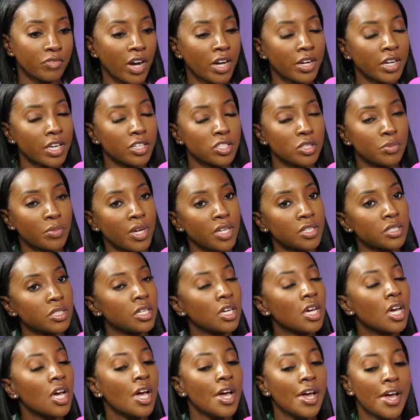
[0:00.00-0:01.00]
finance space
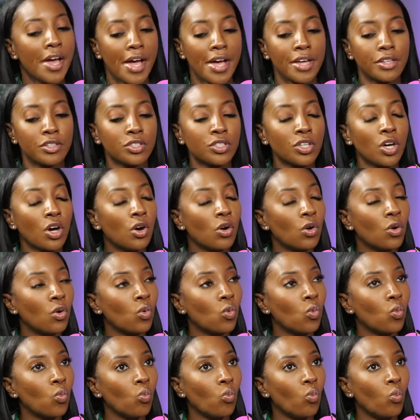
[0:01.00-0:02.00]
and
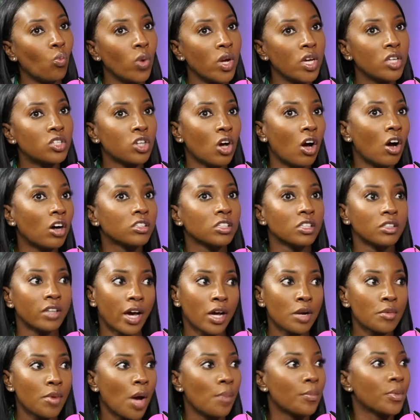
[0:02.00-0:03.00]
so we talked a
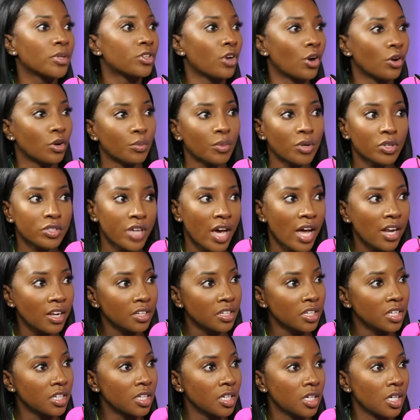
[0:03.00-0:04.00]
lot about maternal
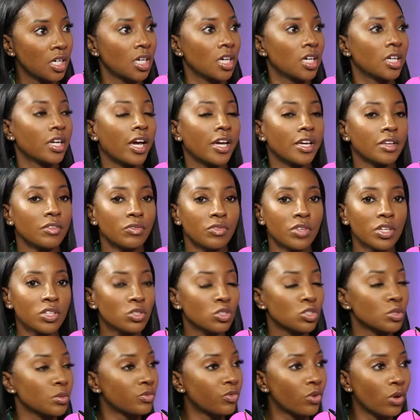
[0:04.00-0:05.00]
mortality like this
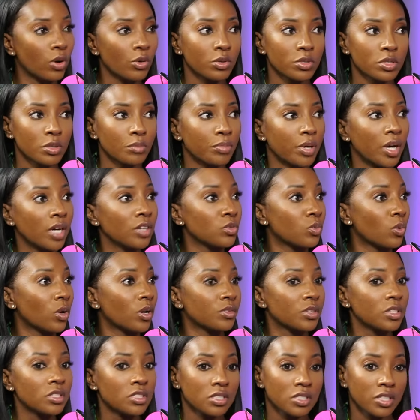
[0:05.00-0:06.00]
was before it was a buzzword
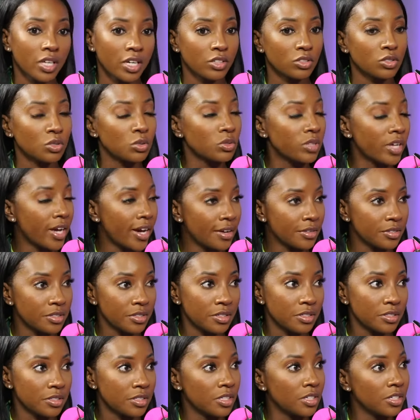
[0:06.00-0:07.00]
this is like
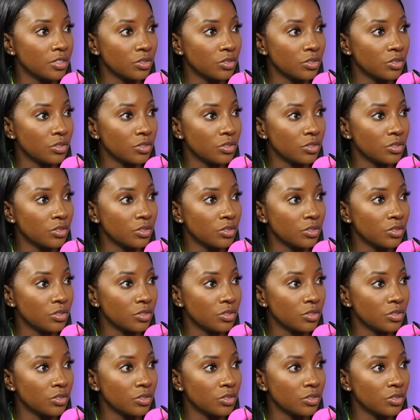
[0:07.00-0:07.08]
2010